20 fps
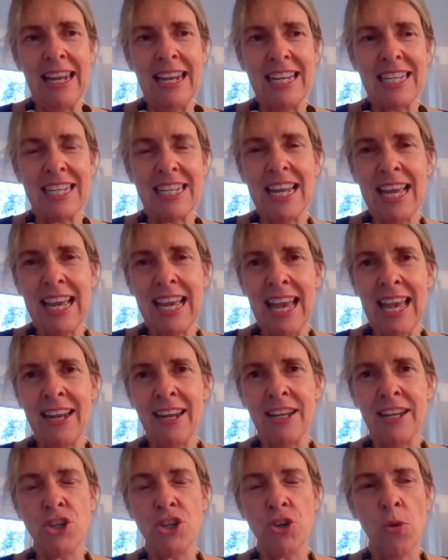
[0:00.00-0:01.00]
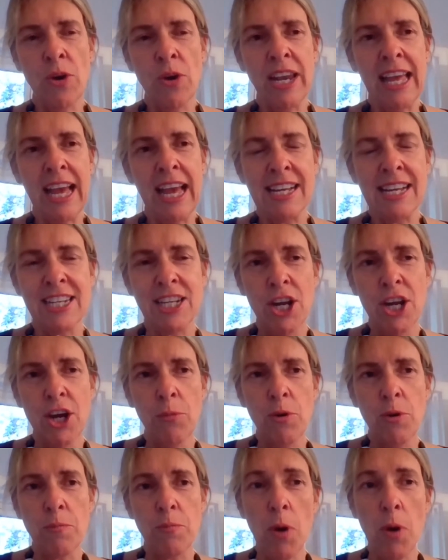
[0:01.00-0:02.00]
listening in and joining us
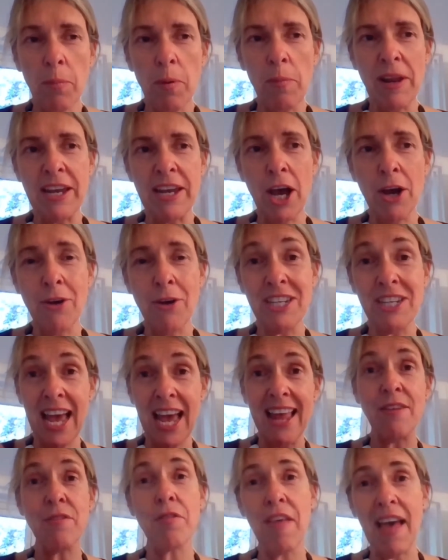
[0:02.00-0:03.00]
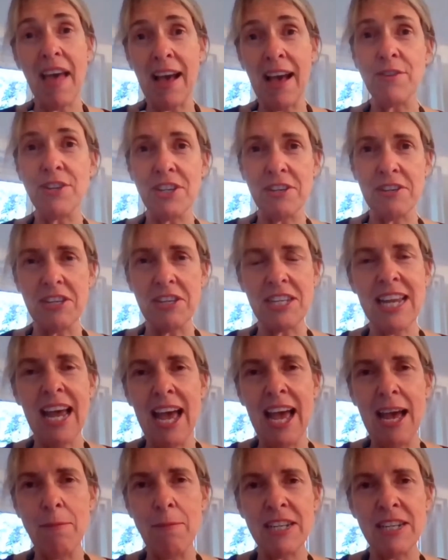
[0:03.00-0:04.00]
would probably know 10,000
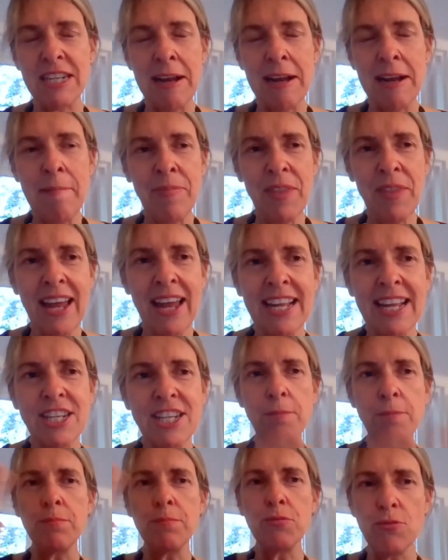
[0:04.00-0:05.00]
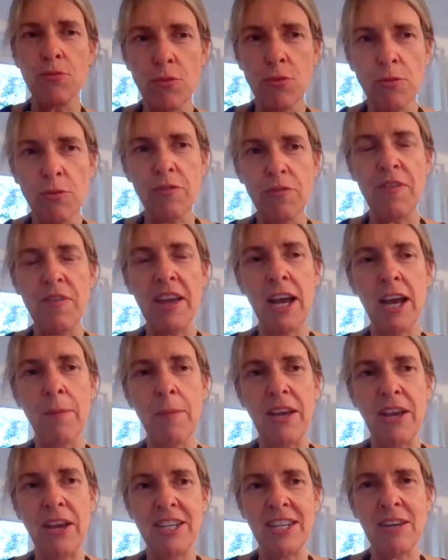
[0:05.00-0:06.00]
steps. And it's a broad figure
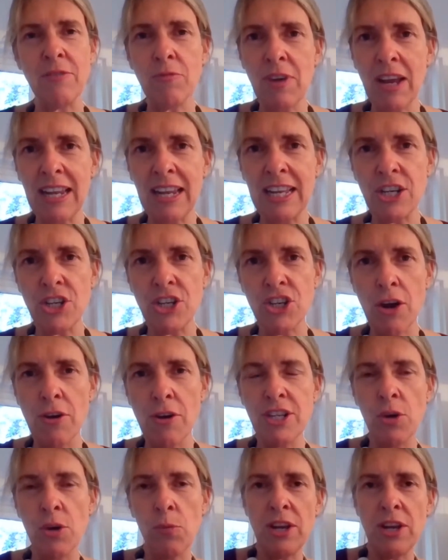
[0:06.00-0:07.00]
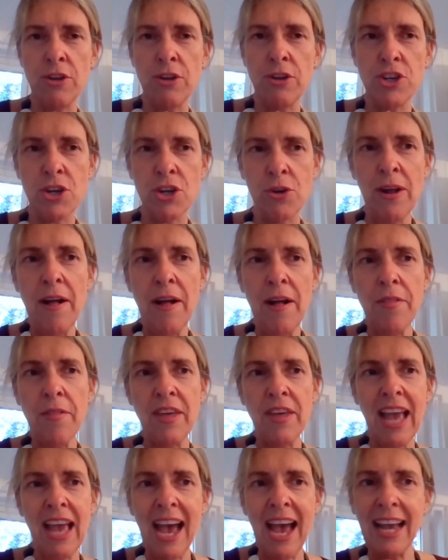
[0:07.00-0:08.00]
because it really shows that when you do
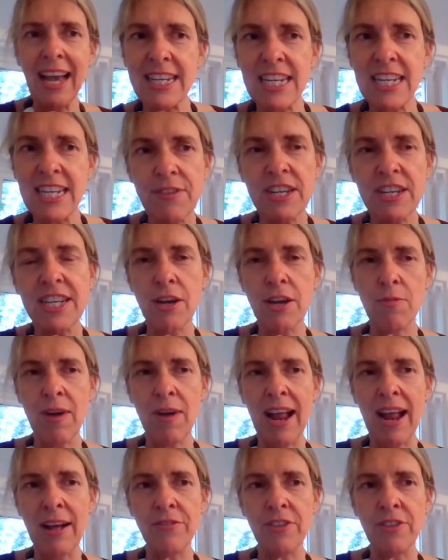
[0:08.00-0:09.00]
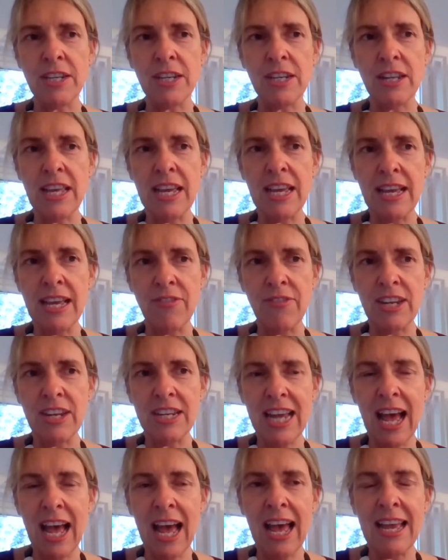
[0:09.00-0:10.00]
the activity around the
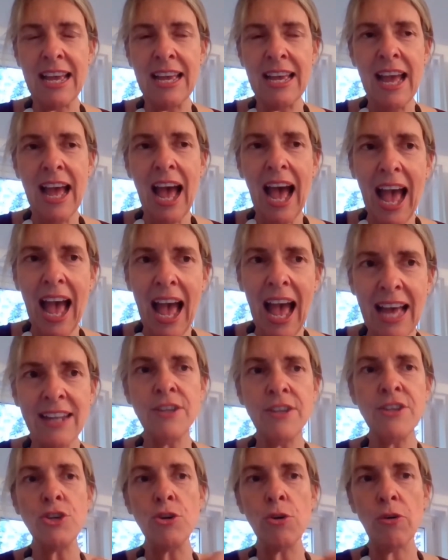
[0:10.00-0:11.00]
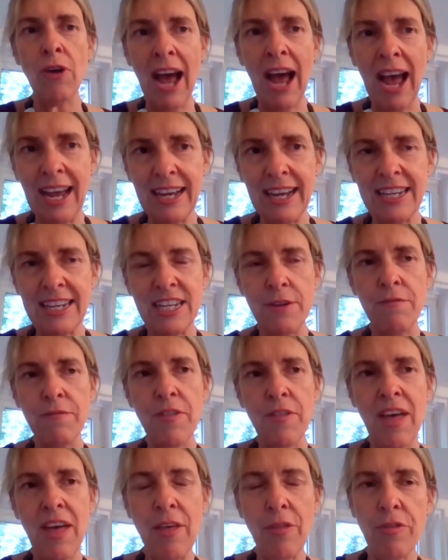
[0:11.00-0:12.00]
day and you're active
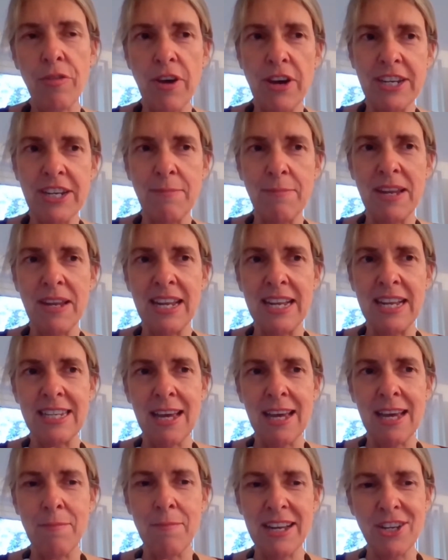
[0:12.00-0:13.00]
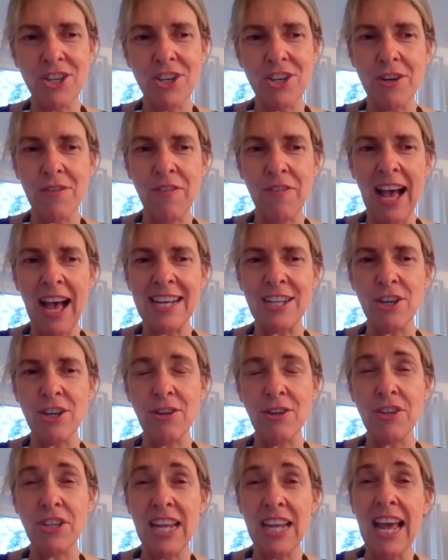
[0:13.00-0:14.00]
for that 30 minutes I mentioned for
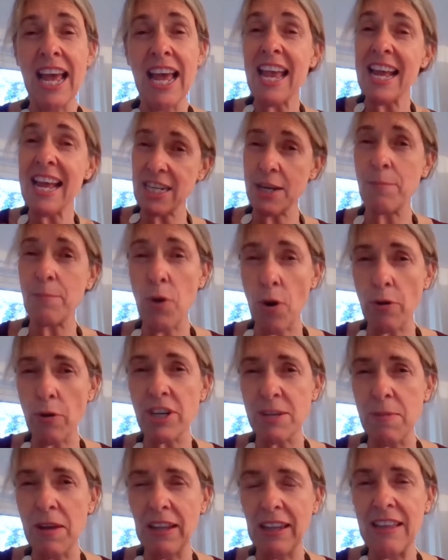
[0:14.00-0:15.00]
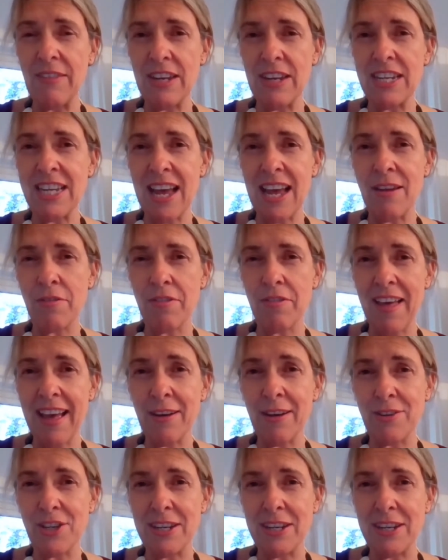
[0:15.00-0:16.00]
adults, it's approximately the
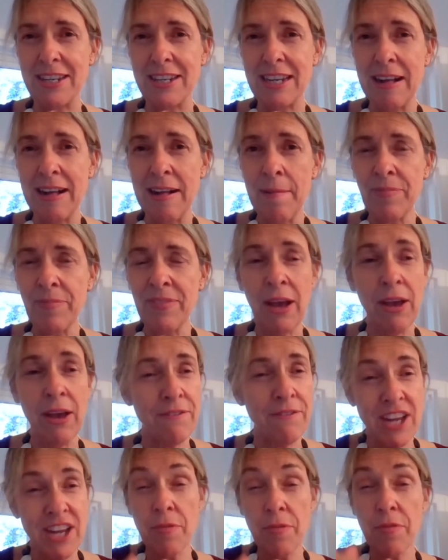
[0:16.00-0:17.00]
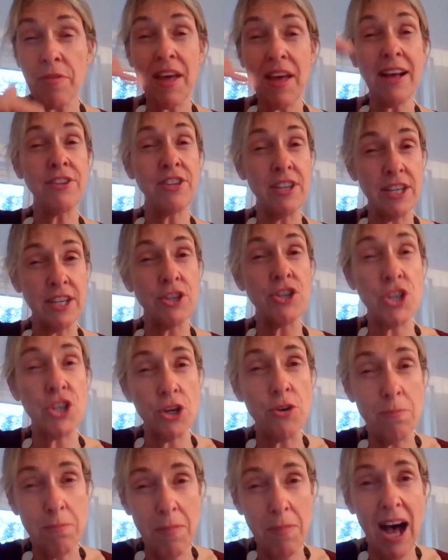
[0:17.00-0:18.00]
10,000. Now, if 10,000 is
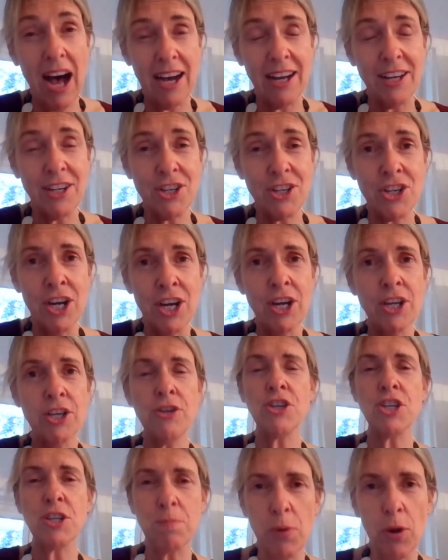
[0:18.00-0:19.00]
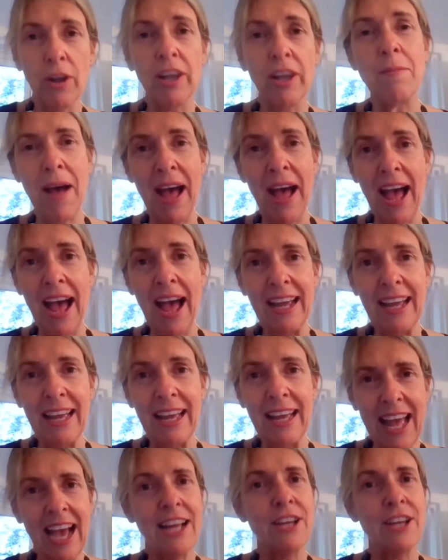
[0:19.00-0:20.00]
too much, you just pull it back
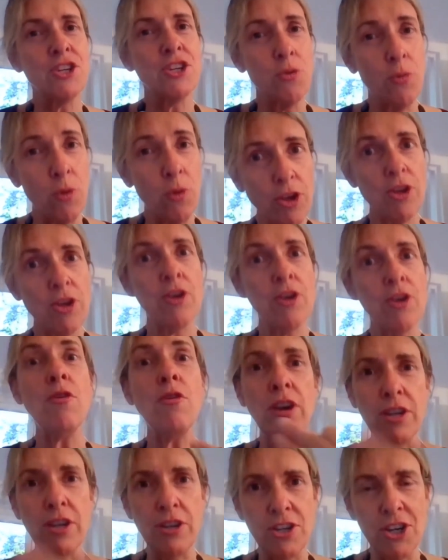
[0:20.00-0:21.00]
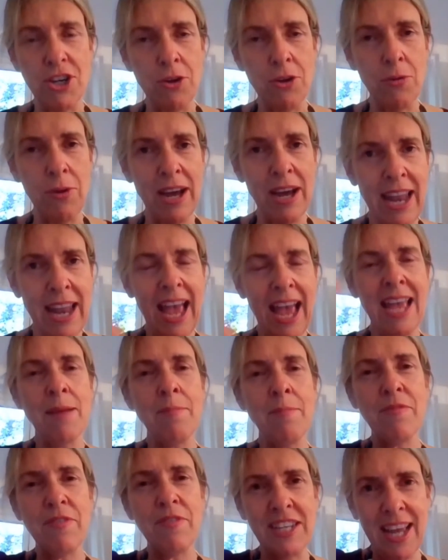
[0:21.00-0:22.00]
and do what you can do and
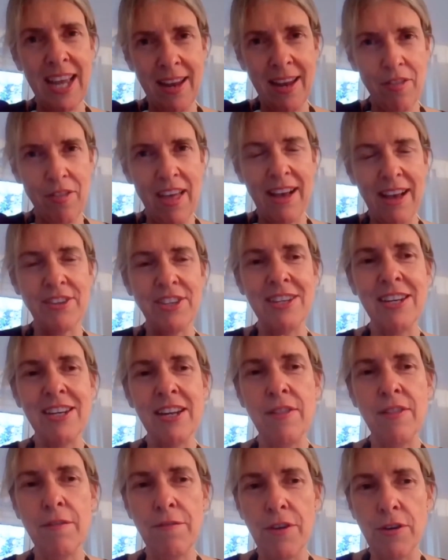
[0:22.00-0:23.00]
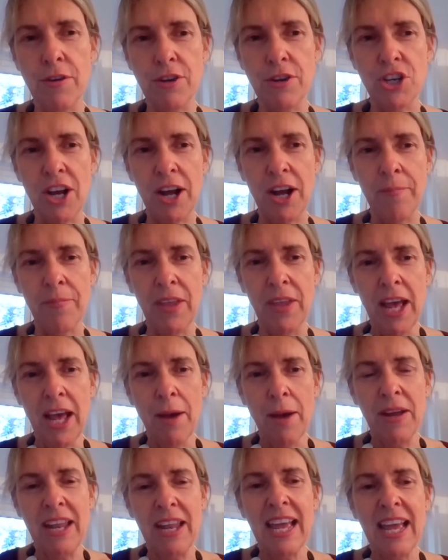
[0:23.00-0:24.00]
aim for 10,000 in the future.
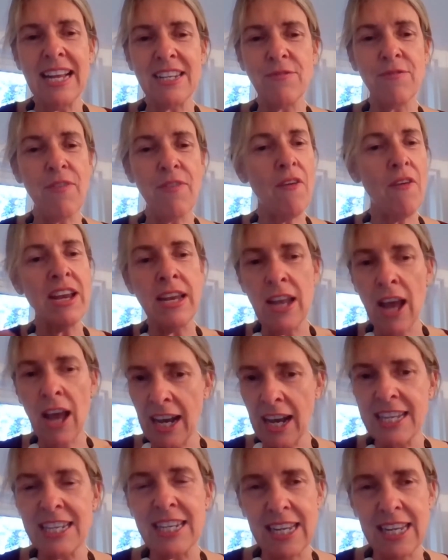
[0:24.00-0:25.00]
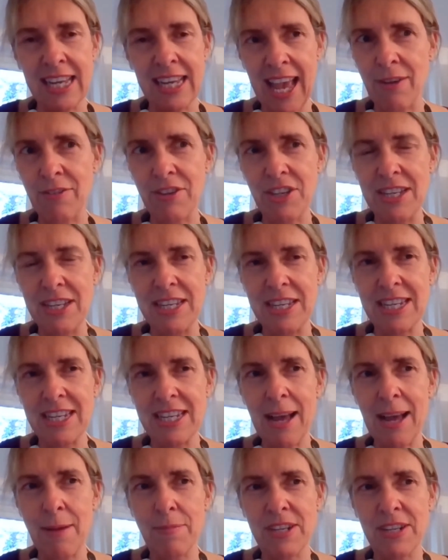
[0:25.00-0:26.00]
But it's very nice to count in
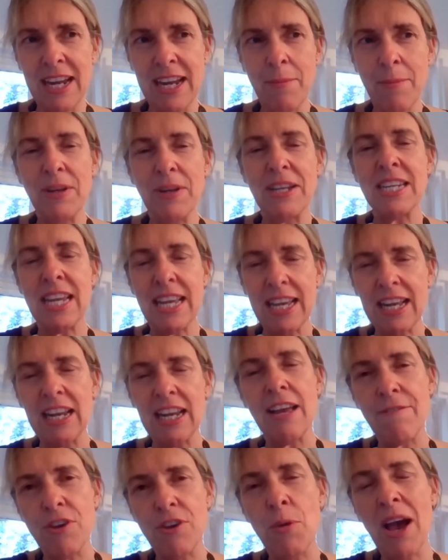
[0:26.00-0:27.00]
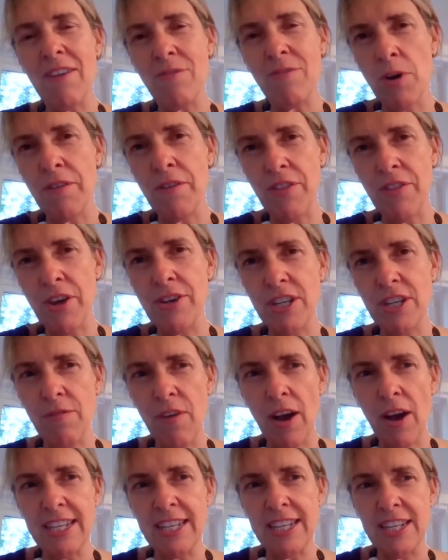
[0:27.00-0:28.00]
steps, particularly if you have one of those
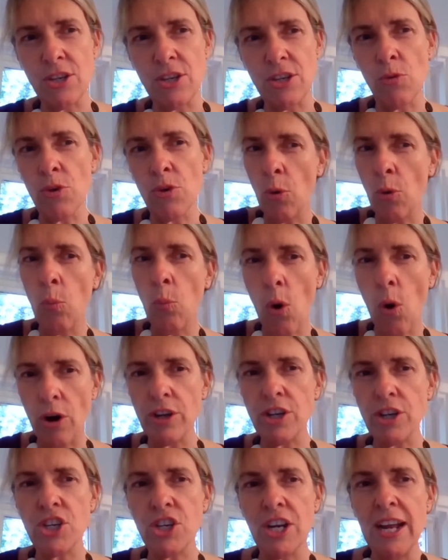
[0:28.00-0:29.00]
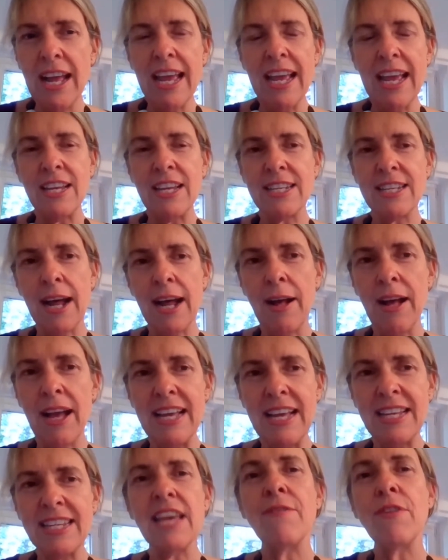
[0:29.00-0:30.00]
devices or your watch is
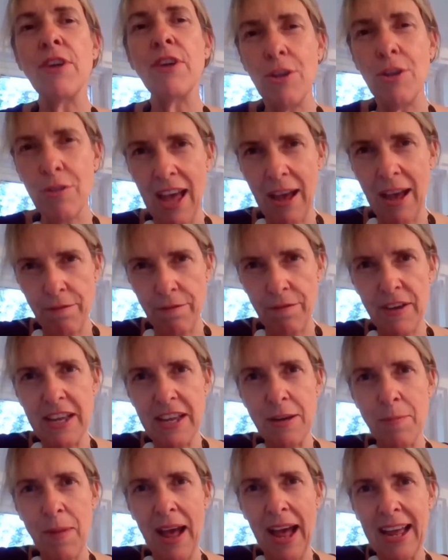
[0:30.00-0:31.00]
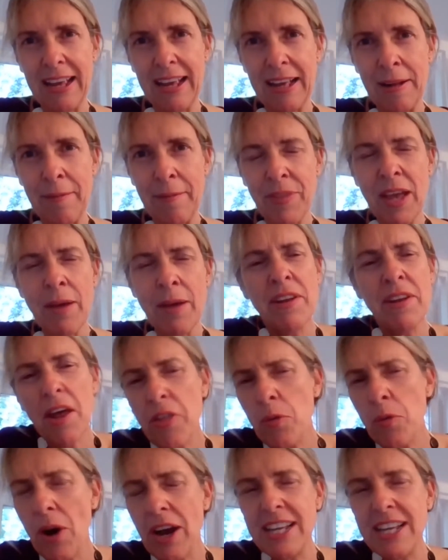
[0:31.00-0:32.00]
giving you that feedback. But
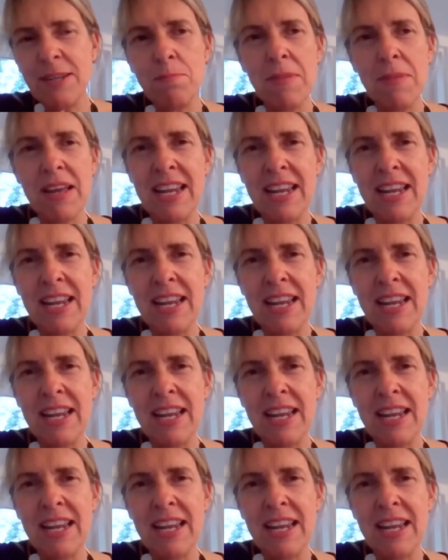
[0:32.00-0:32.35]
otherwise,